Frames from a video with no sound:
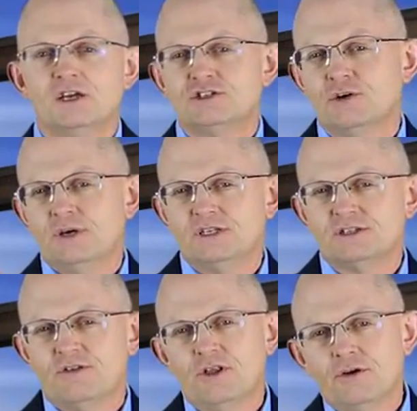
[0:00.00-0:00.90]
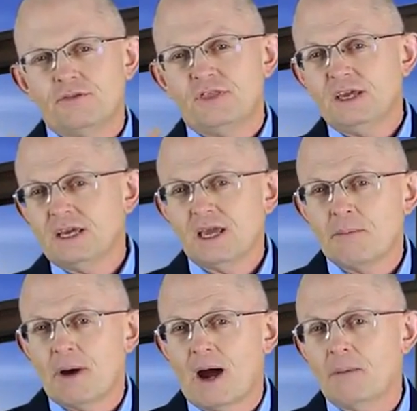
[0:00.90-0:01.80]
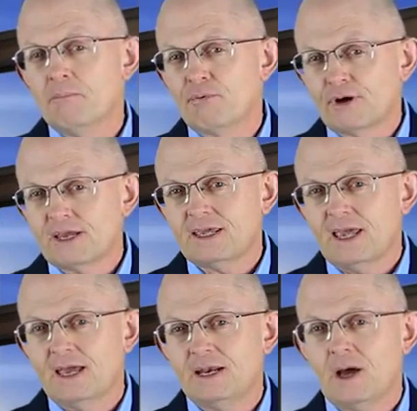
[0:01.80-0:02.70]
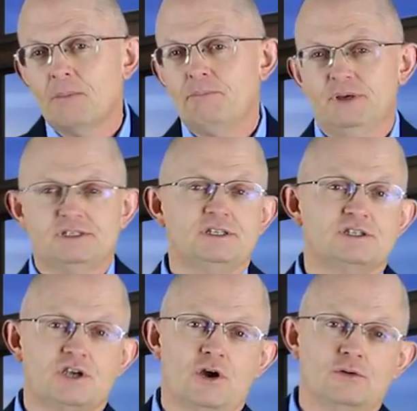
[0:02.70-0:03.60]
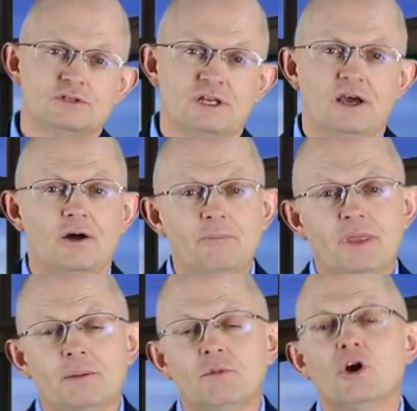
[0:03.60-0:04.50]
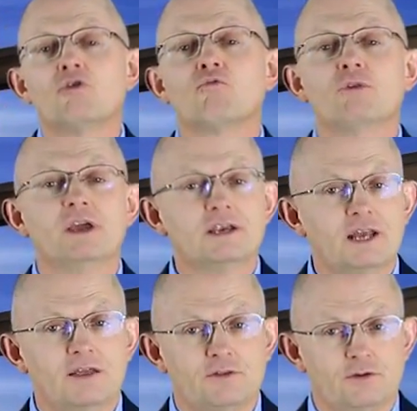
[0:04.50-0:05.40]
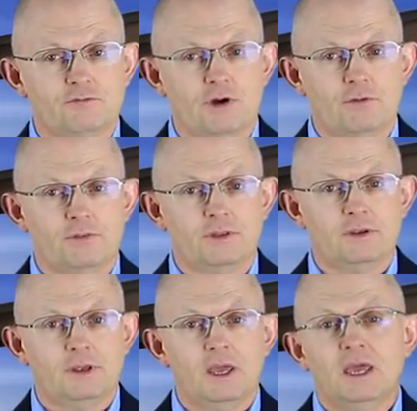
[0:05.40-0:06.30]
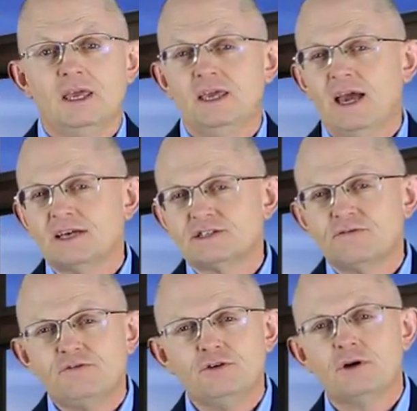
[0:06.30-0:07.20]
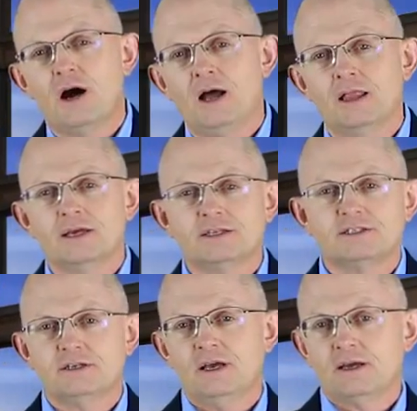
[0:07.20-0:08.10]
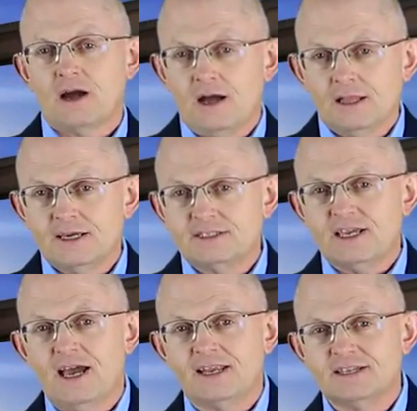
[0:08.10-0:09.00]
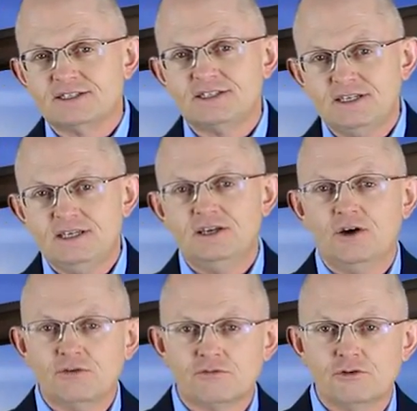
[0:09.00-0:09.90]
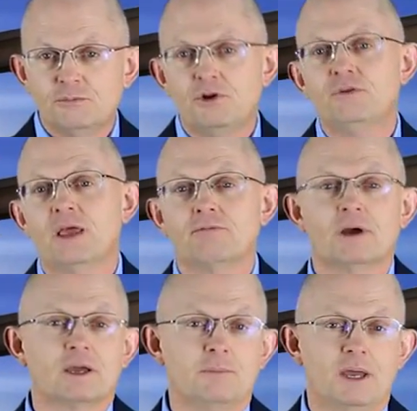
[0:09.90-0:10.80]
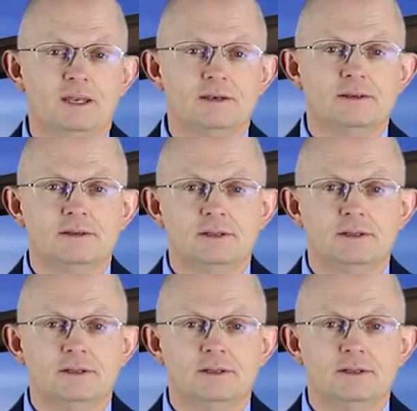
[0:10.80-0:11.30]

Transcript: So he's thinking about bringing in a business coach to help them reignite their growth. He asks a few colleagues at his CEO group who they recommend.